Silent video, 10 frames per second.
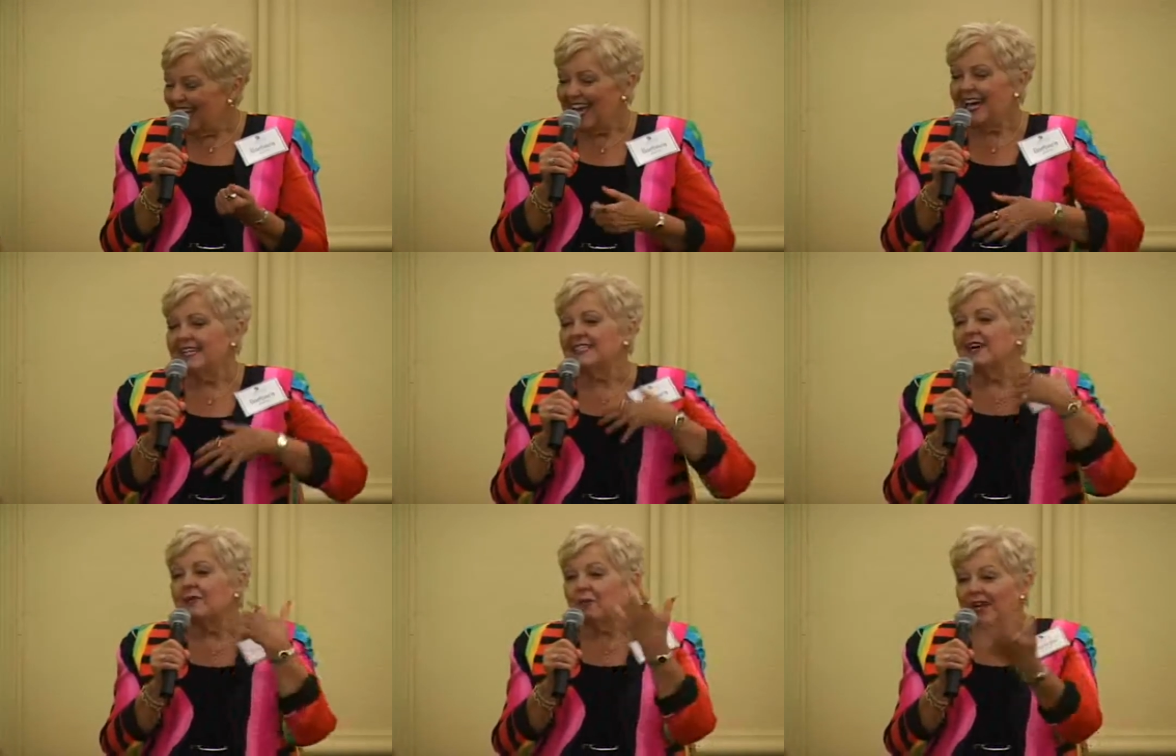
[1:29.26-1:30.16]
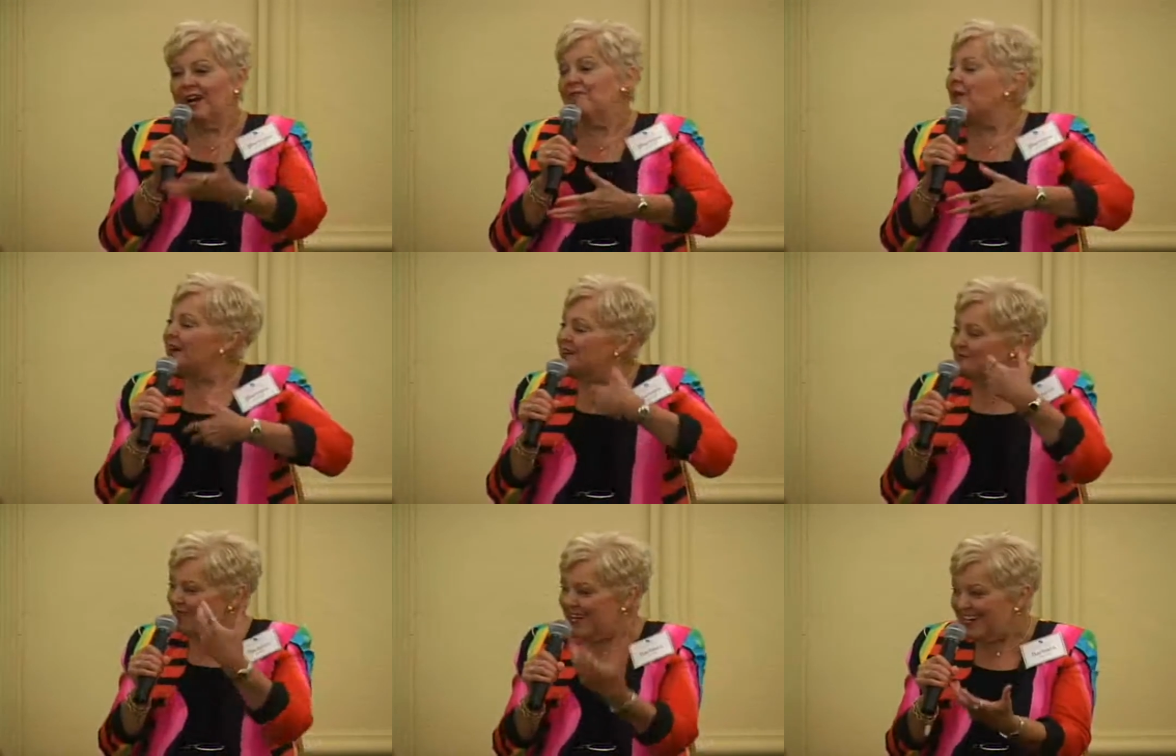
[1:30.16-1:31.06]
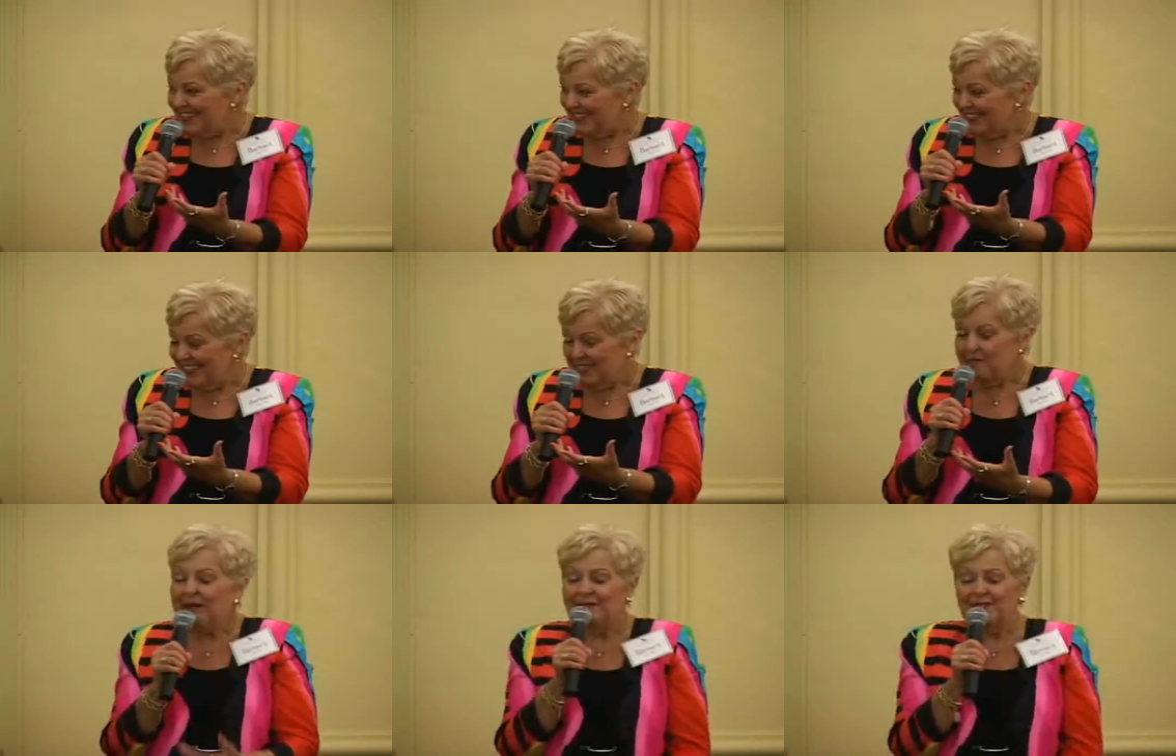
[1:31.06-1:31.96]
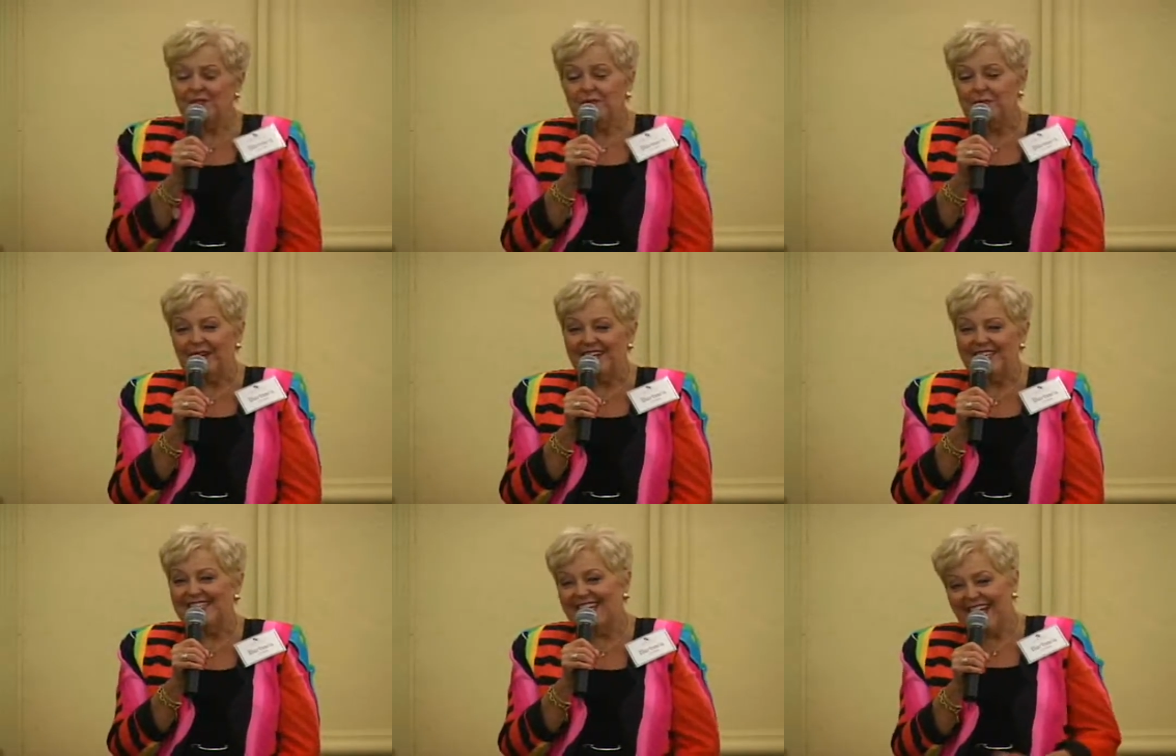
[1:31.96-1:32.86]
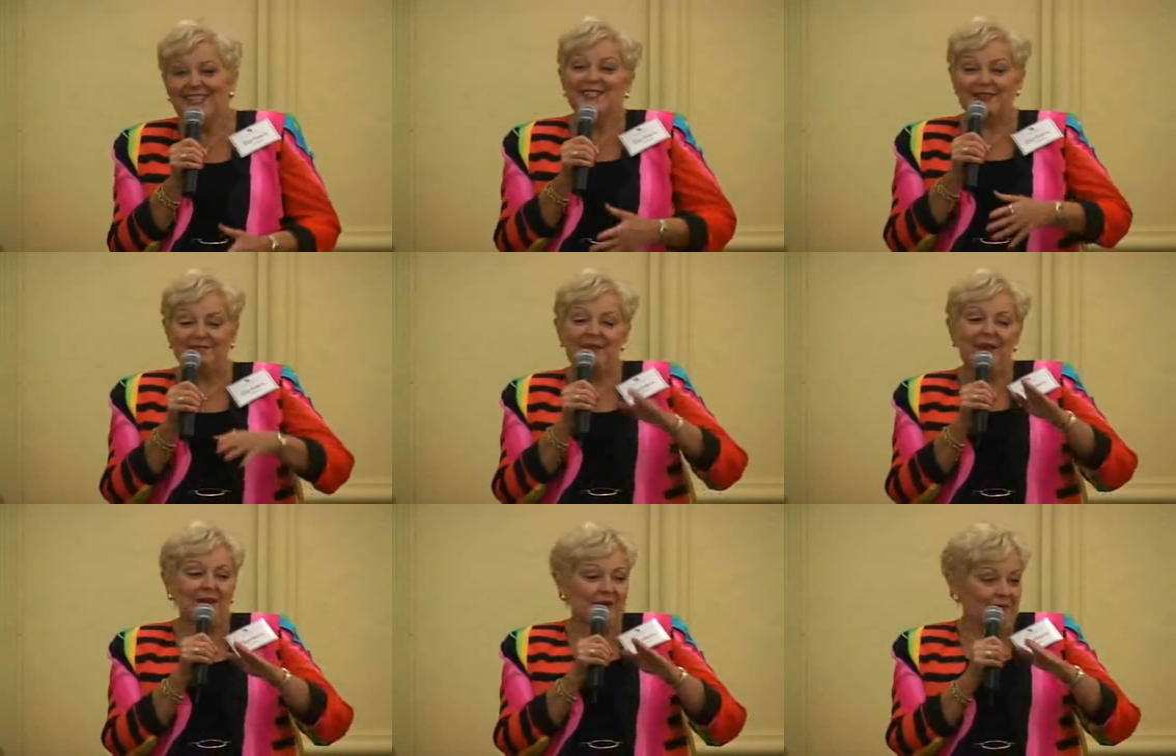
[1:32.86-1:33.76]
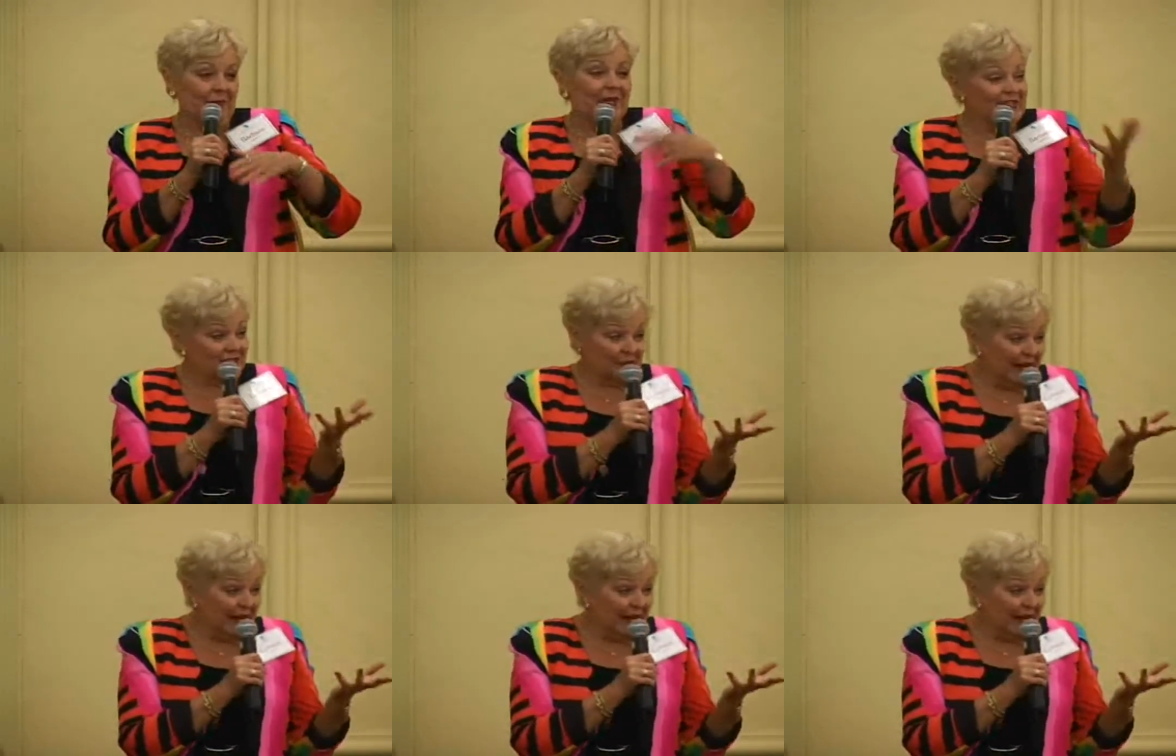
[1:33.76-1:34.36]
And when I walk around in the Publix supermarkets and ask them, what is your